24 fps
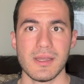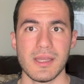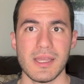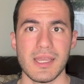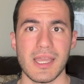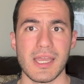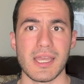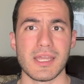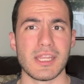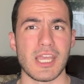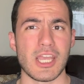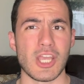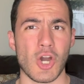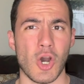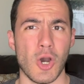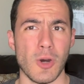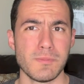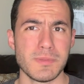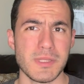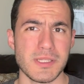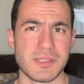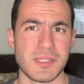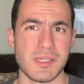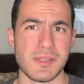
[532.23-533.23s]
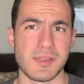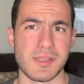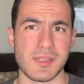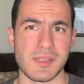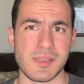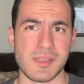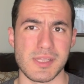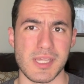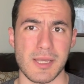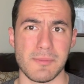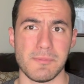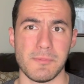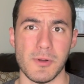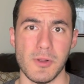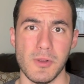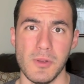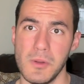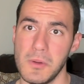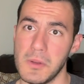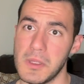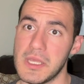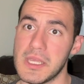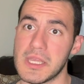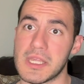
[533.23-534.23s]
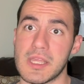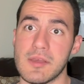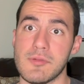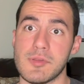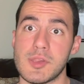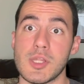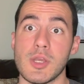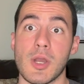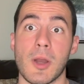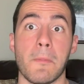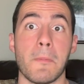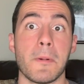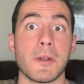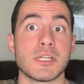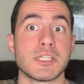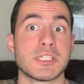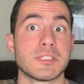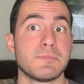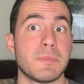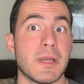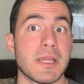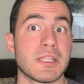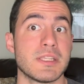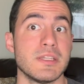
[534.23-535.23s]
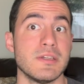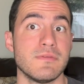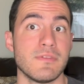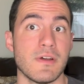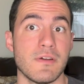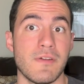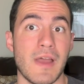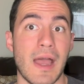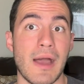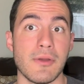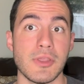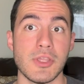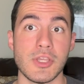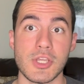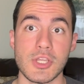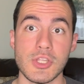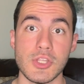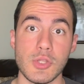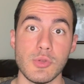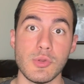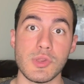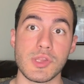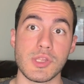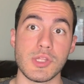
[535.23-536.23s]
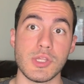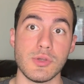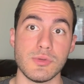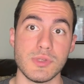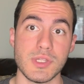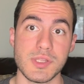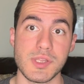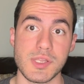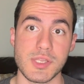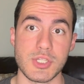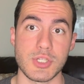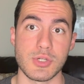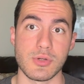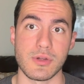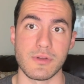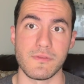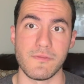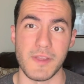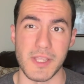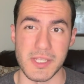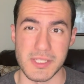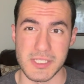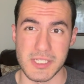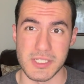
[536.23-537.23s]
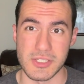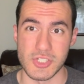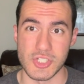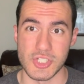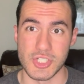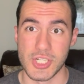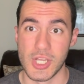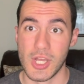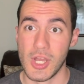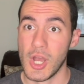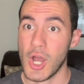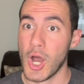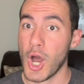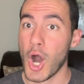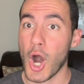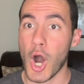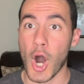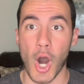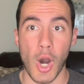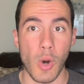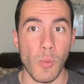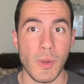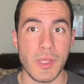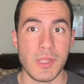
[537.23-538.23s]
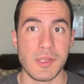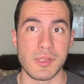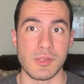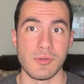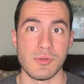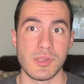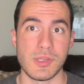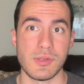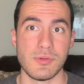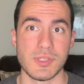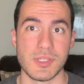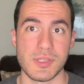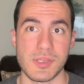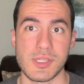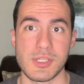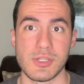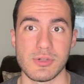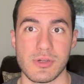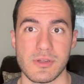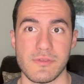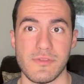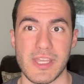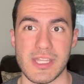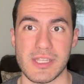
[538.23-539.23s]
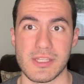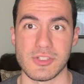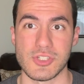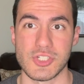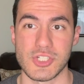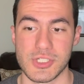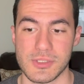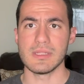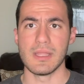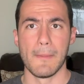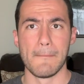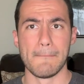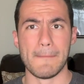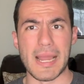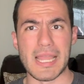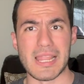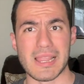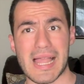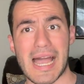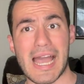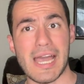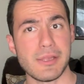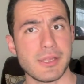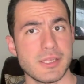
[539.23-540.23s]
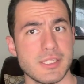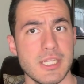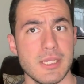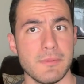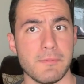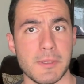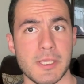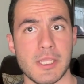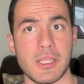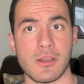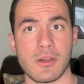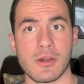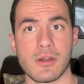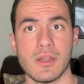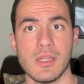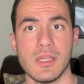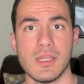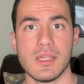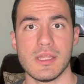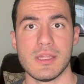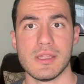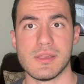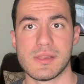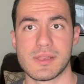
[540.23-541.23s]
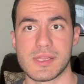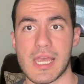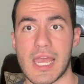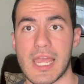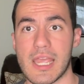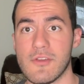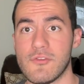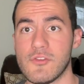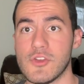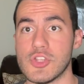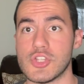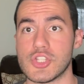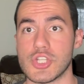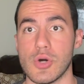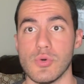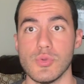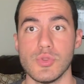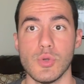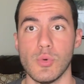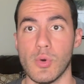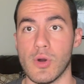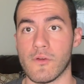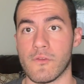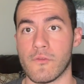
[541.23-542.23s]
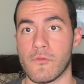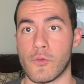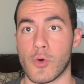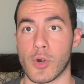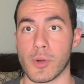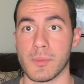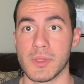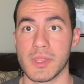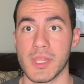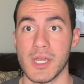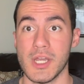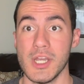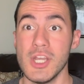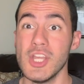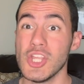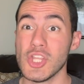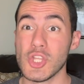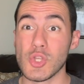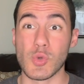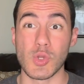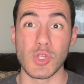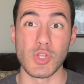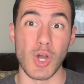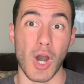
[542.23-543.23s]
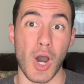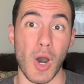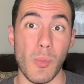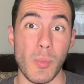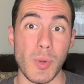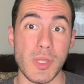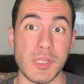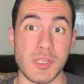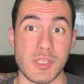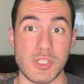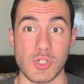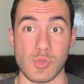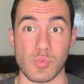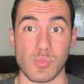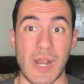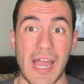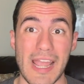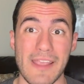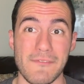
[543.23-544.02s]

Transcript: And I hope that this example, it gives you a perspective of how you can use units to your advantage. Always use units to your advantage. My last tip here is that if you don't know a formula, you can always derive